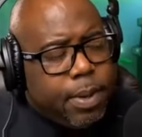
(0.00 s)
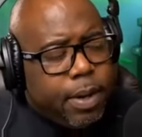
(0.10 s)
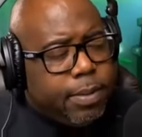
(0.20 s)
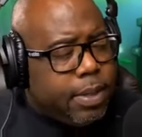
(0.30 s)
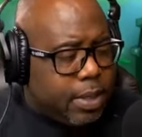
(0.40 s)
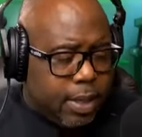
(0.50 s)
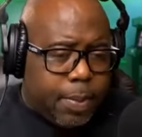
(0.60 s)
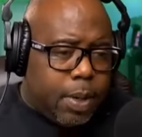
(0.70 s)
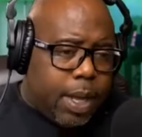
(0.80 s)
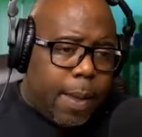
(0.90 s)
But all right, listen,
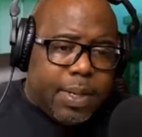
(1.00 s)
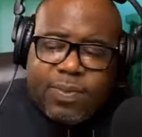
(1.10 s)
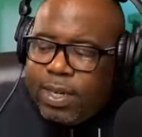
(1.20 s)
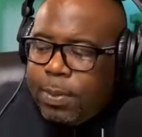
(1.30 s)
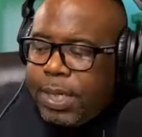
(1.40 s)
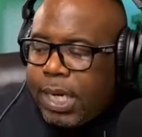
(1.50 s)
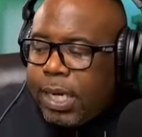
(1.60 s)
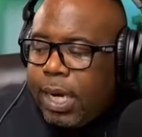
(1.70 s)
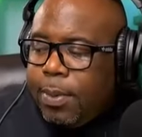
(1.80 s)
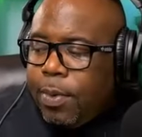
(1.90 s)
let me know in the comments if I should be
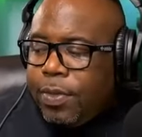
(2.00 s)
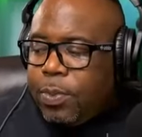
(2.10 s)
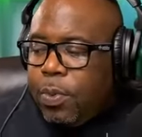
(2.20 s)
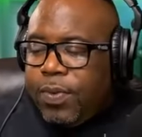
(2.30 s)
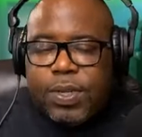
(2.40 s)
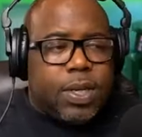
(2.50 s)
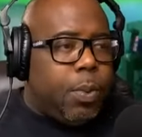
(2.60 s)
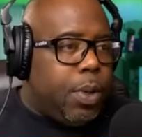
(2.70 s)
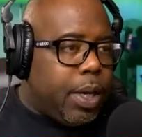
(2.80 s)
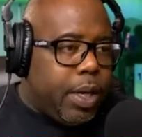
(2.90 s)
checking out any more of these movies,
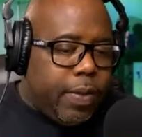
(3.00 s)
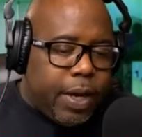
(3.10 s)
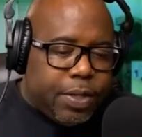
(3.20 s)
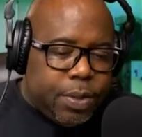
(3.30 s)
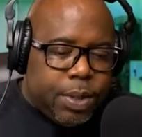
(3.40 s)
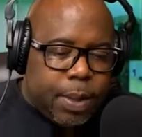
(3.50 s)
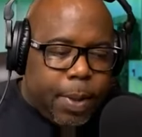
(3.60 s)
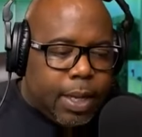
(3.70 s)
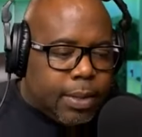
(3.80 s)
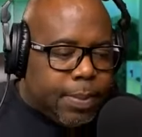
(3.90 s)
and I will get into that as soon as I
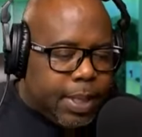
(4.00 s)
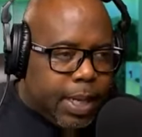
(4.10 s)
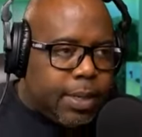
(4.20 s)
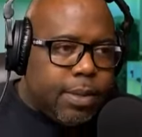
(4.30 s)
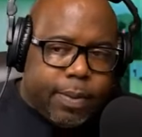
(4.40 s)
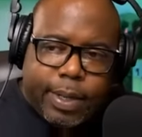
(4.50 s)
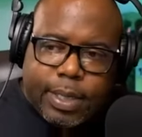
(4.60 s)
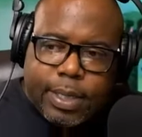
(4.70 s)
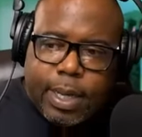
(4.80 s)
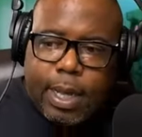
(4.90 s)
possibly can. All
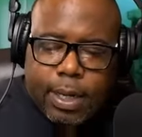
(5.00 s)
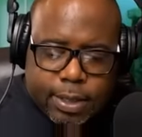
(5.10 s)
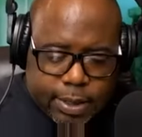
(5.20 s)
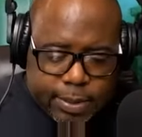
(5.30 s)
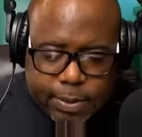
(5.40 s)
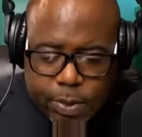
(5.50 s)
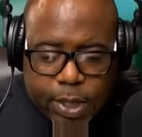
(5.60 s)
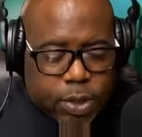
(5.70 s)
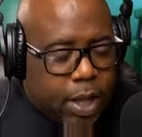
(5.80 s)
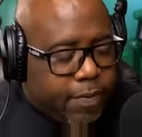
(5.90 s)
right. Listen, you
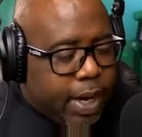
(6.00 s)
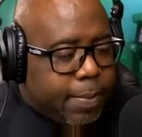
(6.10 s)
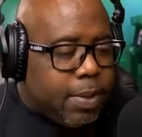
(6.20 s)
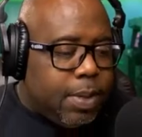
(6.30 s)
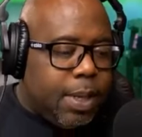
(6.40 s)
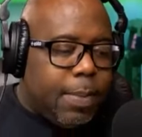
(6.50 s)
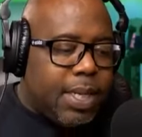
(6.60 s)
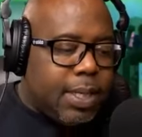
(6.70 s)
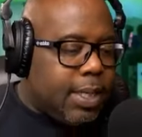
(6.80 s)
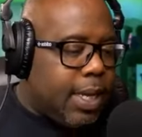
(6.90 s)
guys all have an absolutely
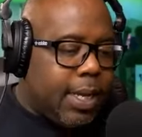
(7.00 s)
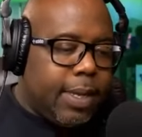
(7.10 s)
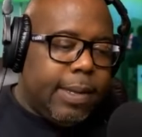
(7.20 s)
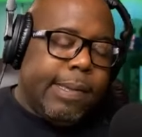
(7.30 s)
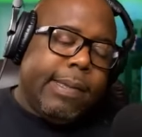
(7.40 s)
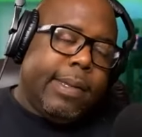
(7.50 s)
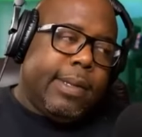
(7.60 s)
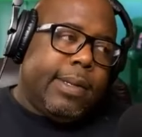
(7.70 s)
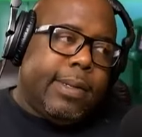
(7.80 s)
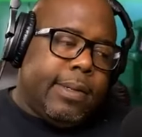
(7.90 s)
amazing day.
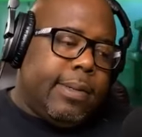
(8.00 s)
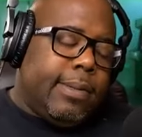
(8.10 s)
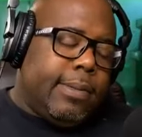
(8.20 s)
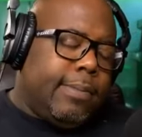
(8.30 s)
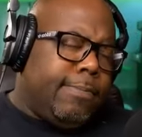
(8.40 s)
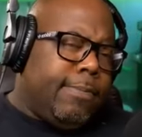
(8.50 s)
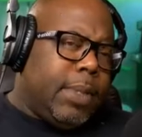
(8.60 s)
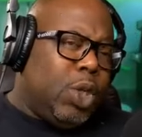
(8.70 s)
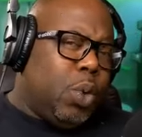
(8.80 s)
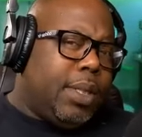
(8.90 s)

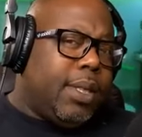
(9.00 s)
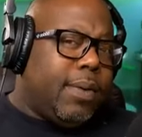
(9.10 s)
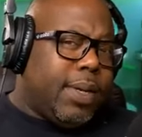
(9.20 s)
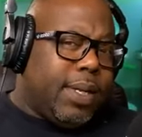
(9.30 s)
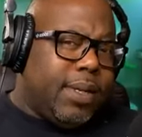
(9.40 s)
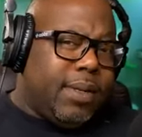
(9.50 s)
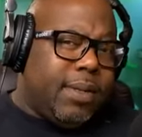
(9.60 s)
Enjoy it thoroughly.